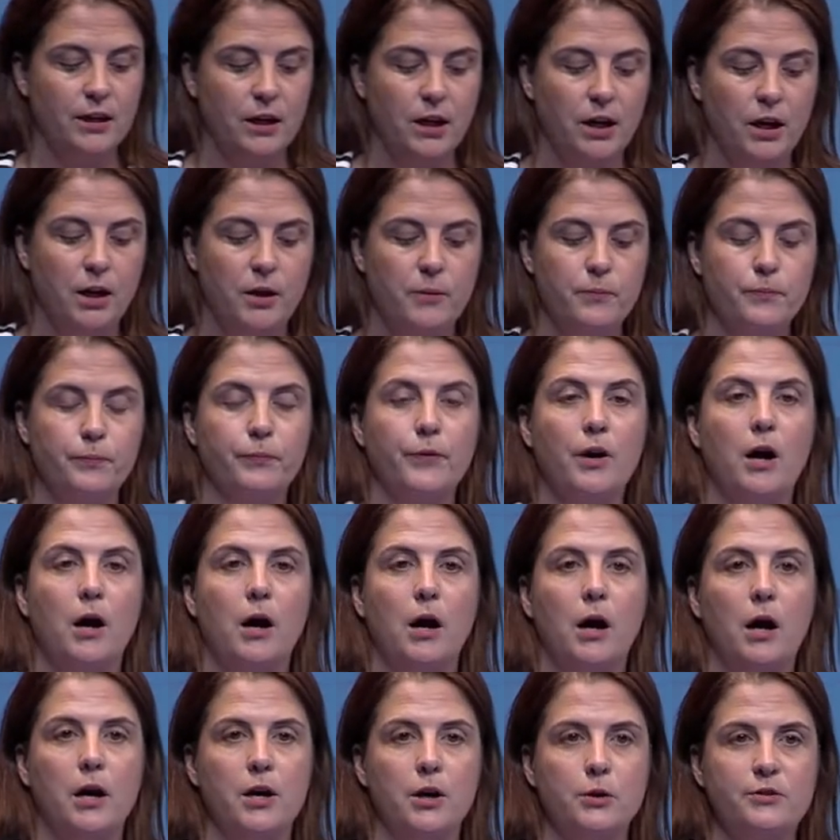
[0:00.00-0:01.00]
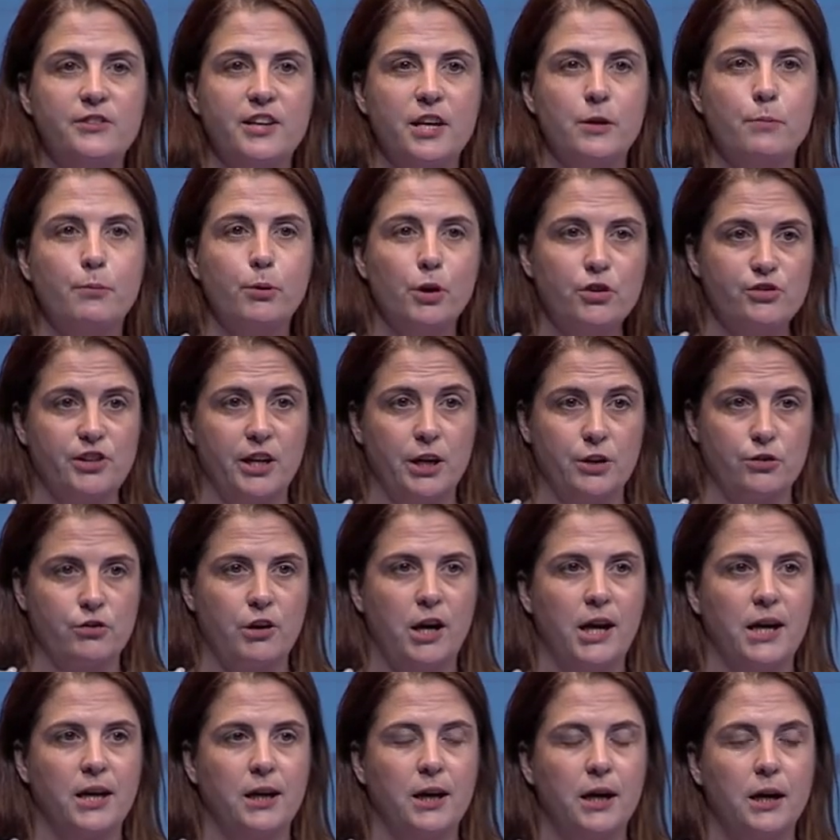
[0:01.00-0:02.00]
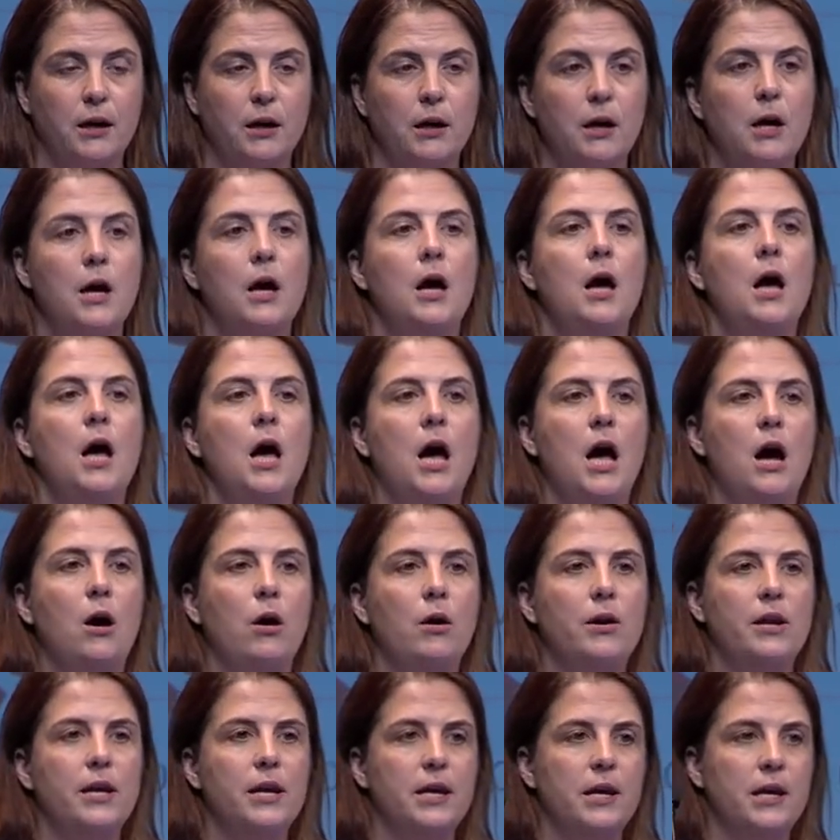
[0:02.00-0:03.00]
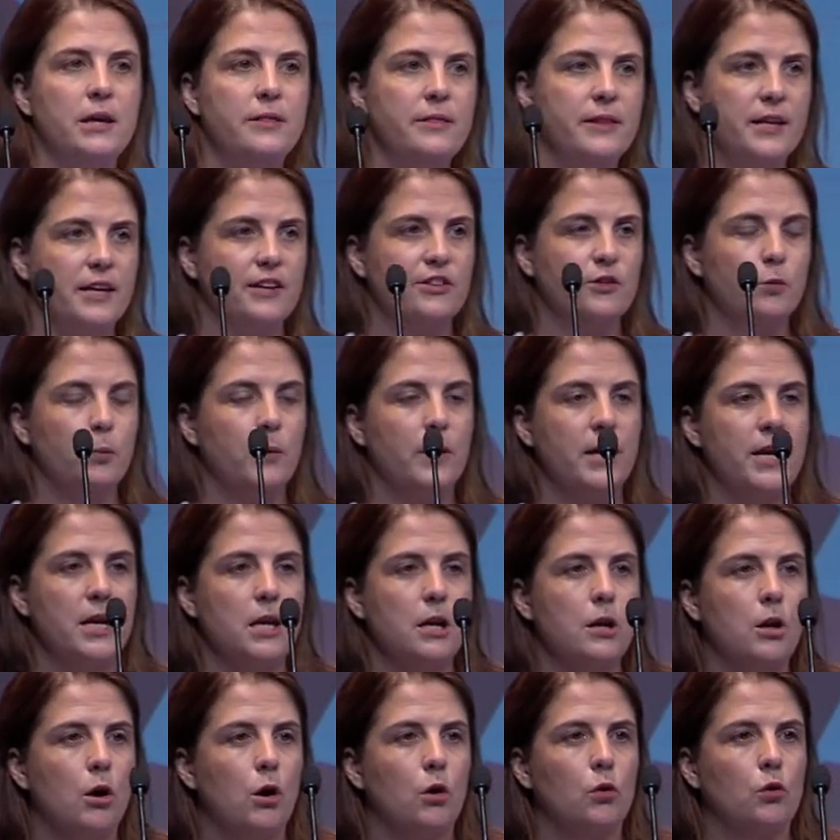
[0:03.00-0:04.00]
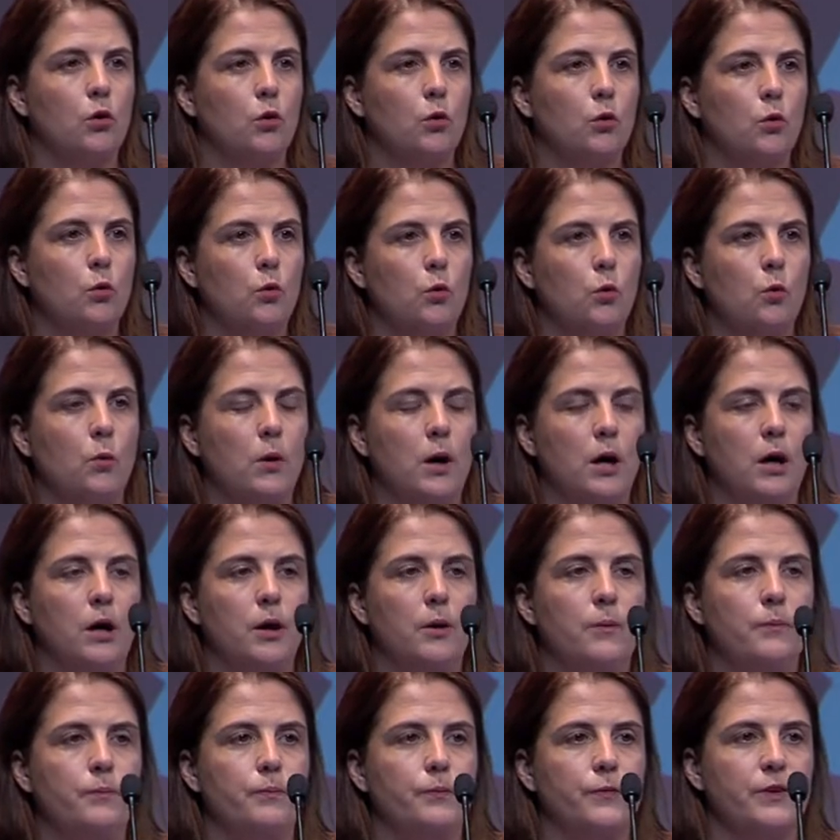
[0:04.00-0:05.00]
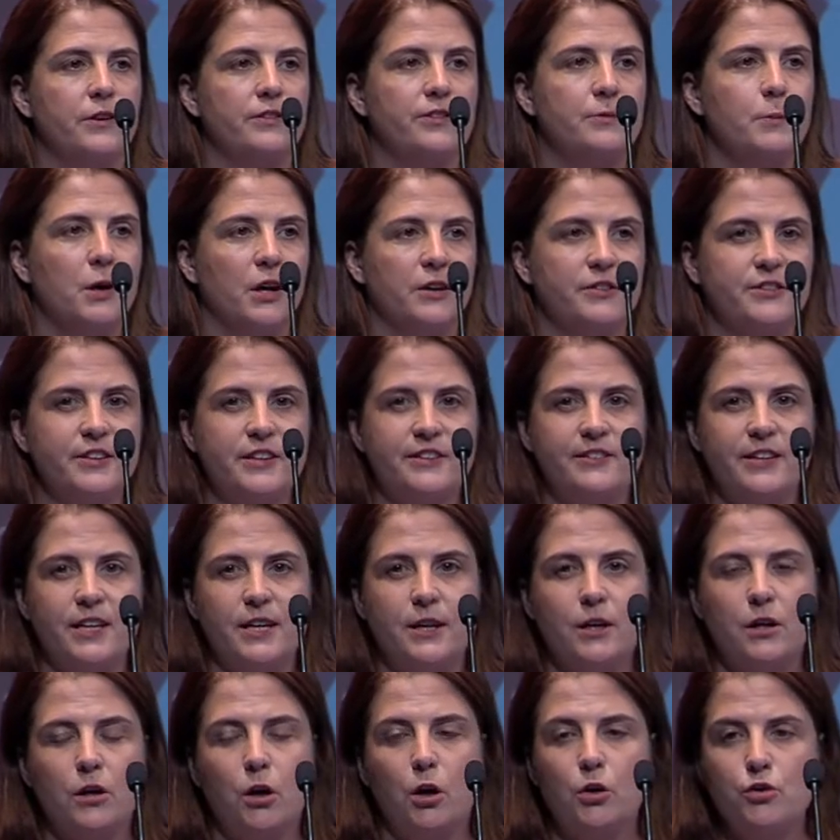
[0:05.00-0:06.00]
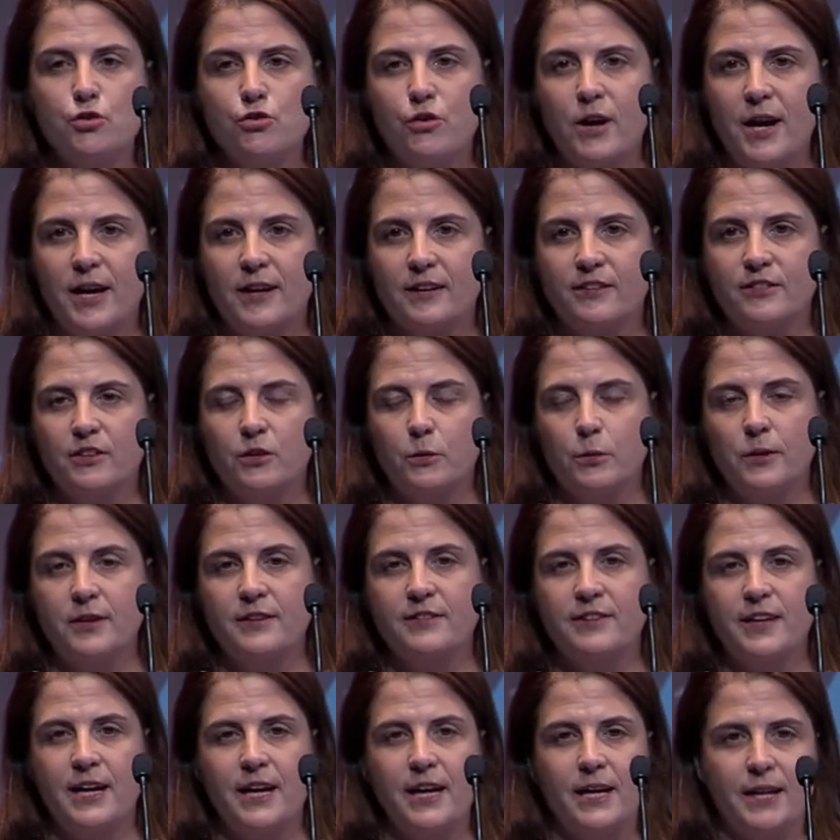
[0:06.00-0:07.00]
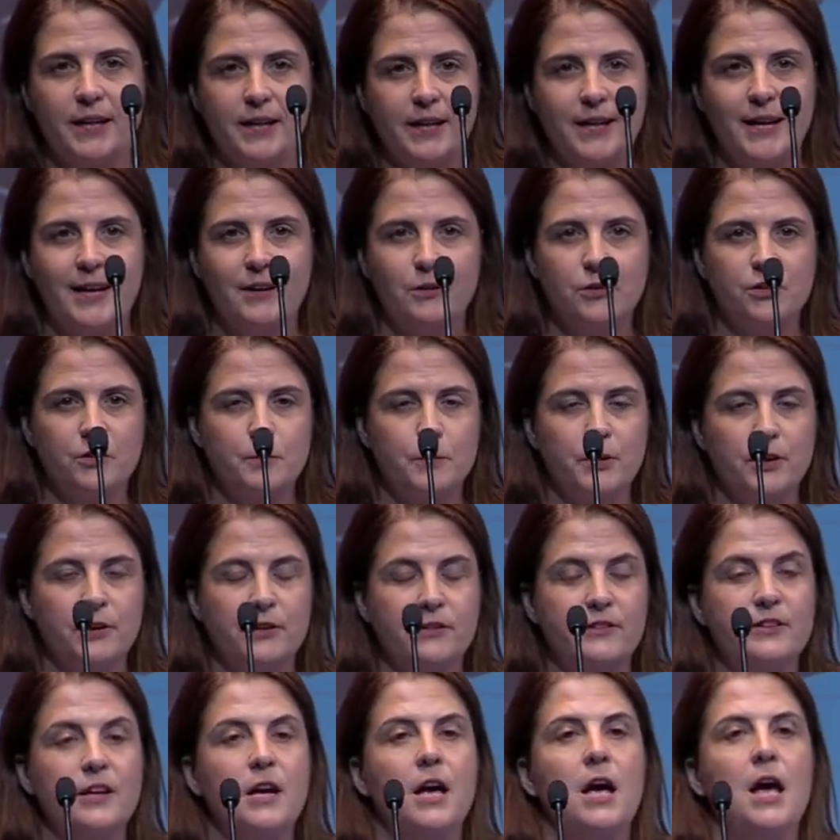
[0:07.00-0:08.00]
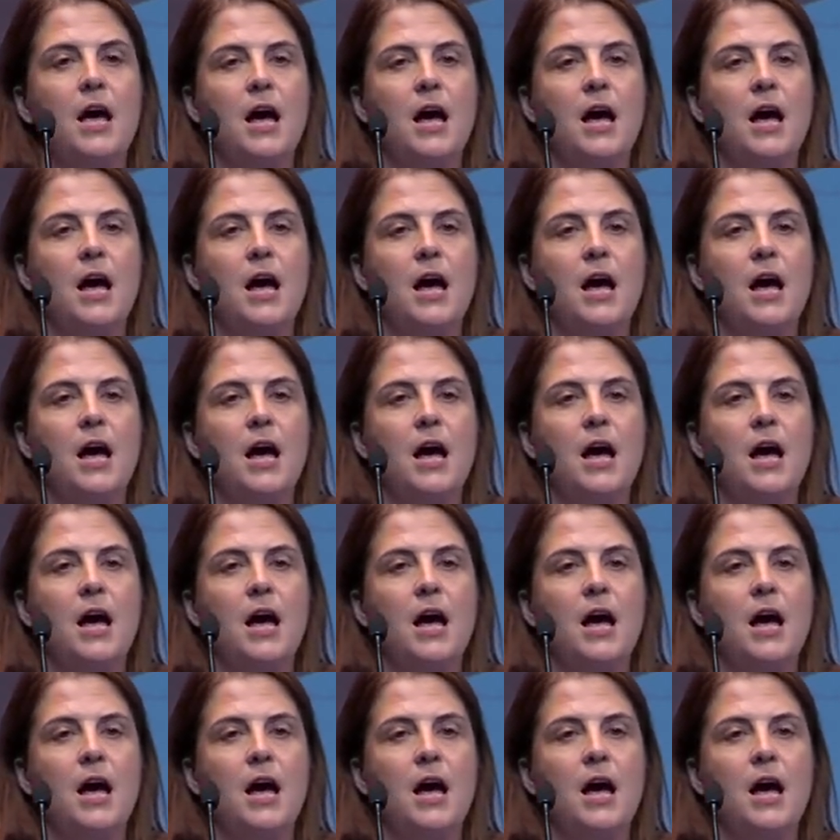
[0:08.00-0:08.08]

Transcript: um, IoT project tracker, and in this, we log all um, smart city contracts that we see and announcements.